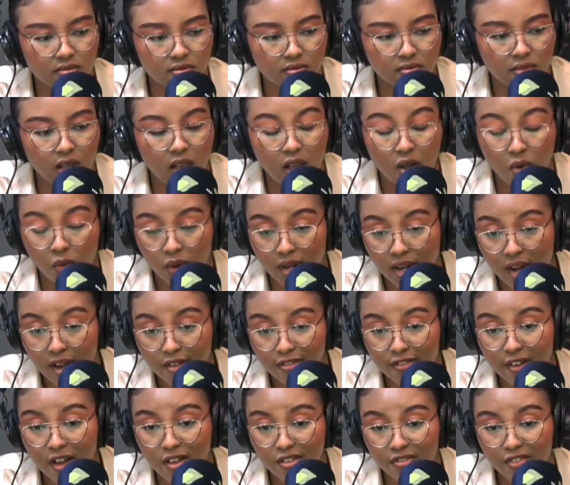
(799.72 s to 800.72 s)
Mm-hmm. Right. What I
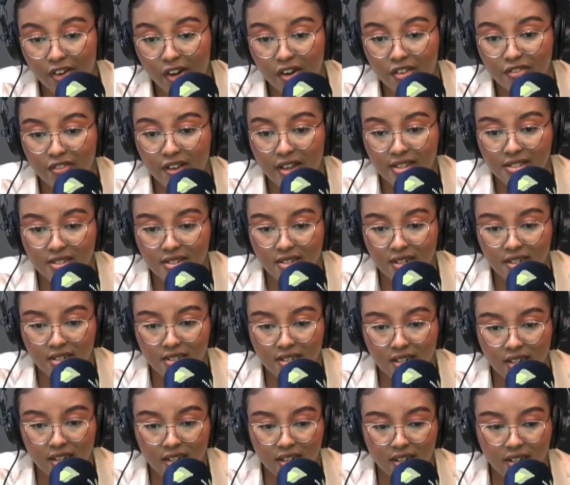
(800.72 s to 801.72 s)
found very
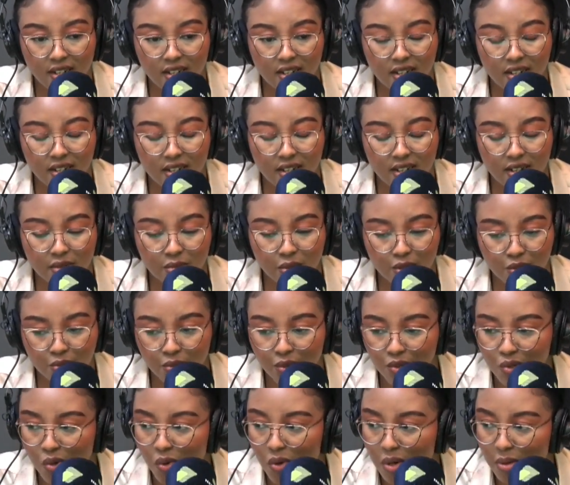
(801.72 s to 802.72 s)
fascinating, which
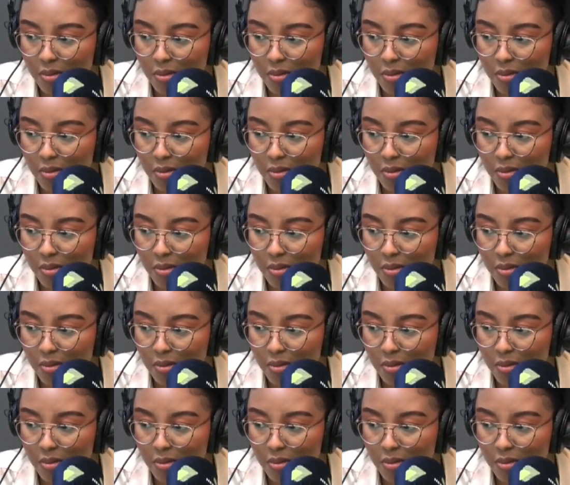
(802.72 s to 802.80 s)
we'll talk